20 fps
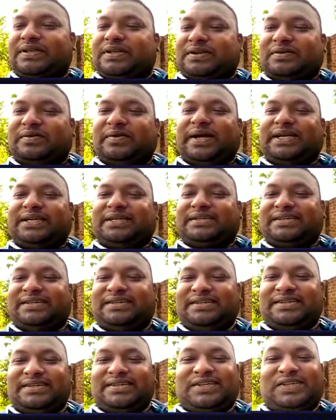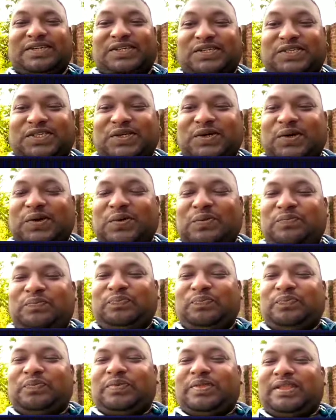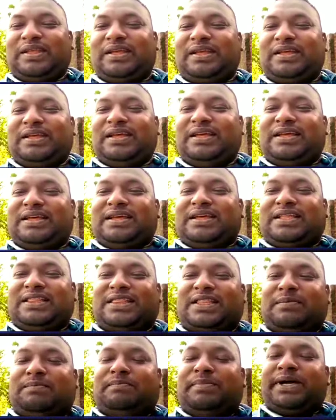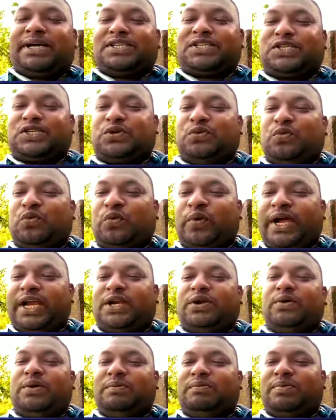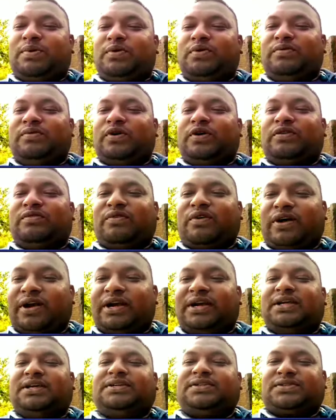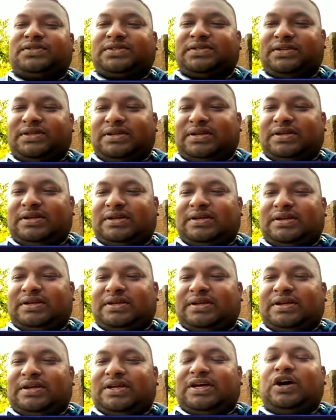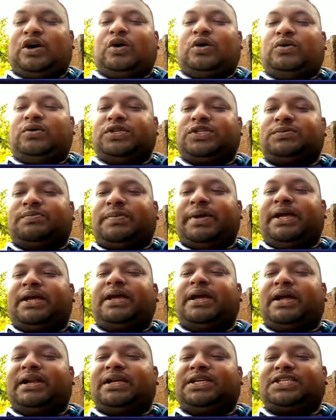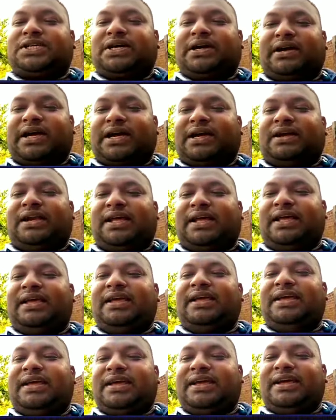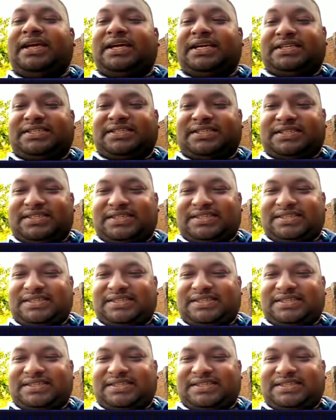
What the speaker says: Right? So, the best way to improve your phonetics or to speak English correctly is